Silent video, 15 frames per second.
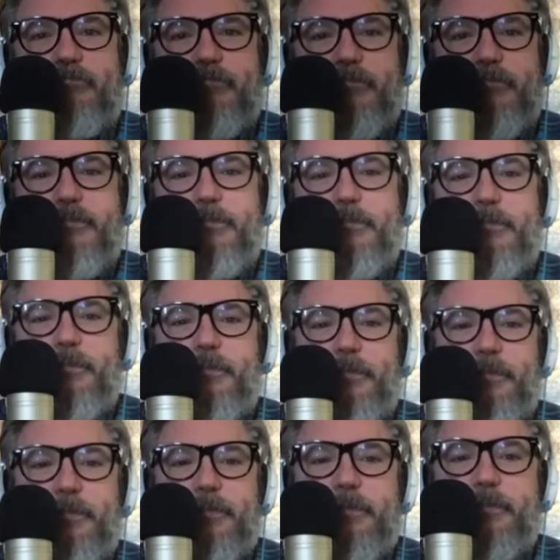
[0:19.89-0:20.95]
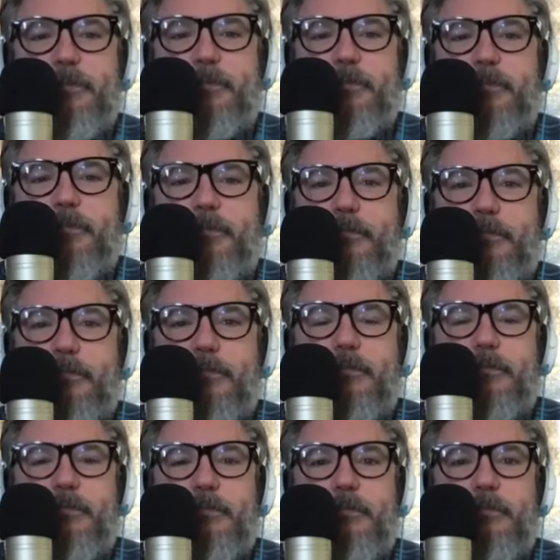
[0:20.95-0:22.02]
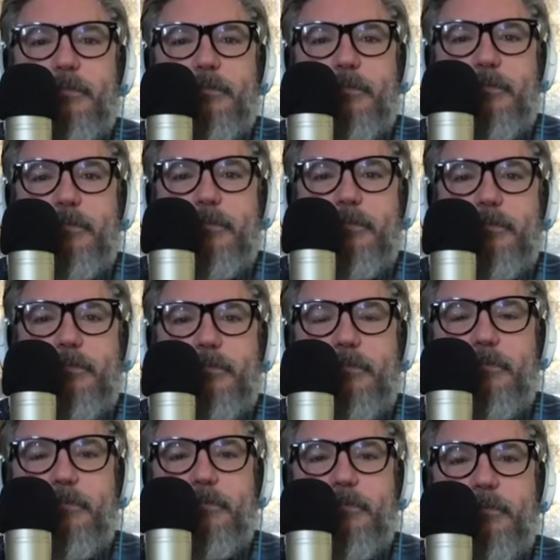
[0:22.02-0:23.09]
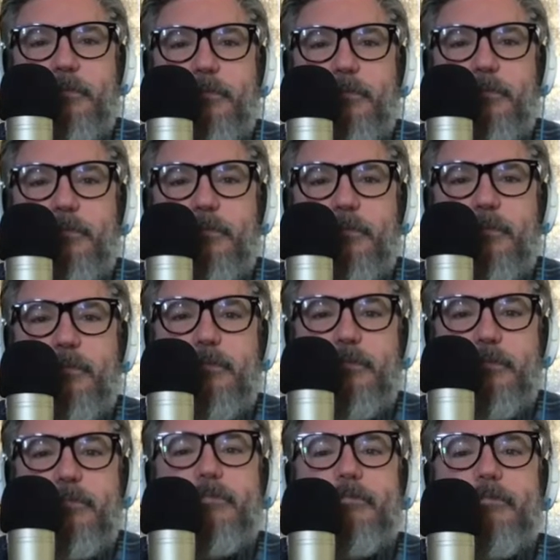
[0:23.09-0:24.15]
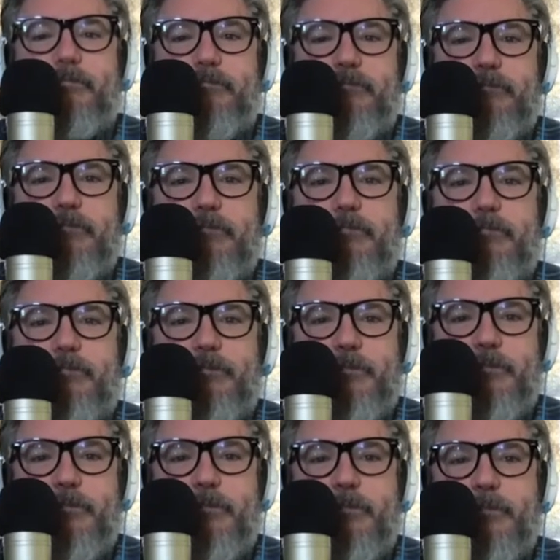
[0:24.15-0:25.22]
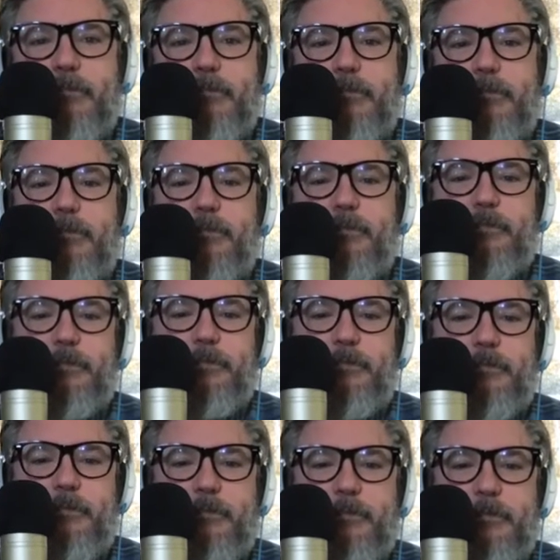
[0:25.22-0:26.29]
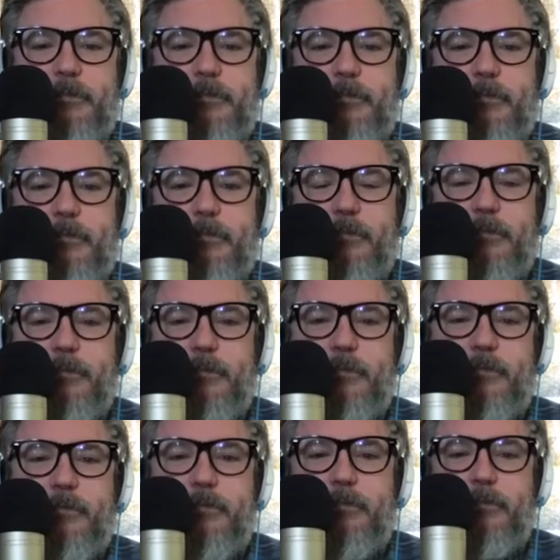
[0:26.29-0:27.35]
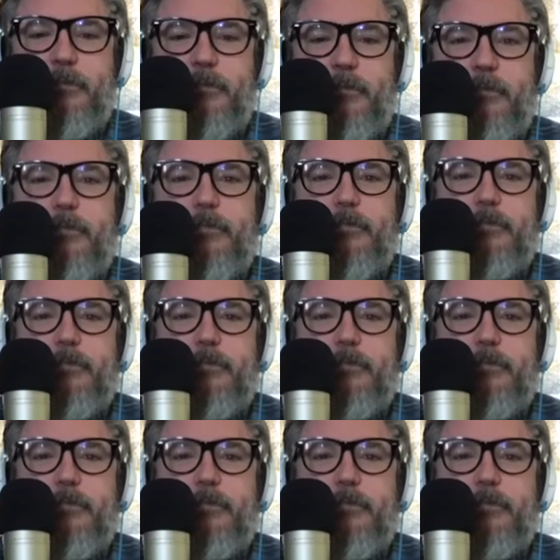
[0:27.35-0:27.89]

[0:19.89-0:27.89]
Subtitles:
No words are spoken by the person on screen.